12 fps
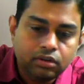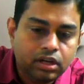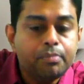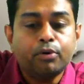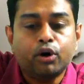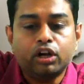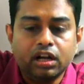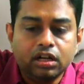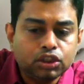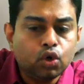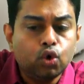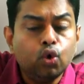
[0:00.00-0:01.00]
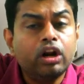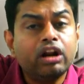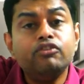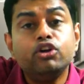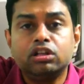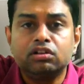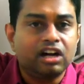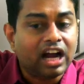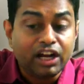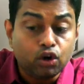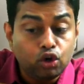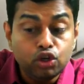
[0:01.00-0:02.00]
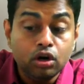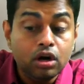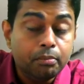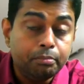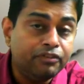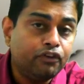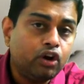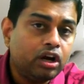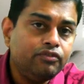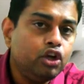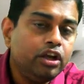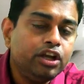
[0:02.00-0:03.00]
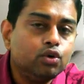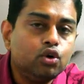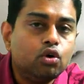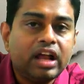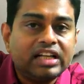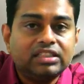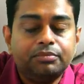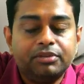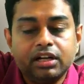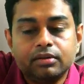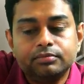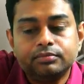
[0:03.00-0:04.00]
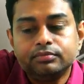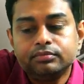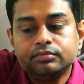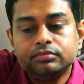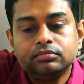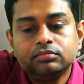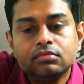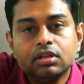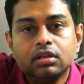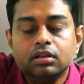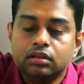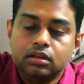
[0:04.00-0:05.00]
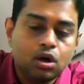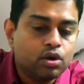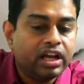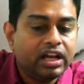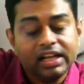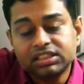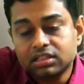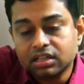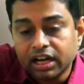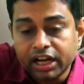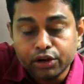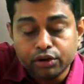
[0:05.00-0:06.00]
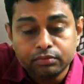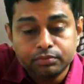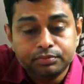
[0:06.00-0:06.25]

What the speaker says: Important. So who reviewed the work? I told you before reviewing you don't accept it. Okay, next, continue.